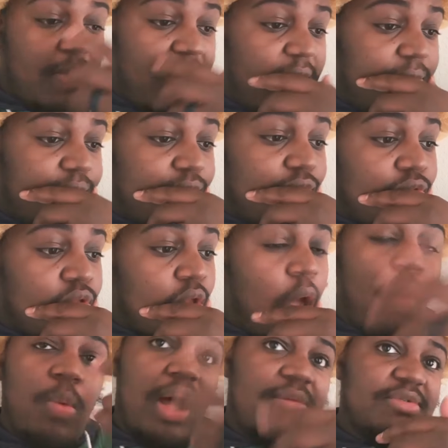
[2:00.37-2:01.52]
Okay.
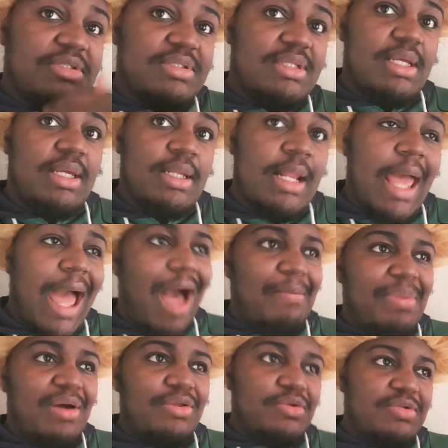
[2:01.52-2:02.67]
Well, I was just thinking, how about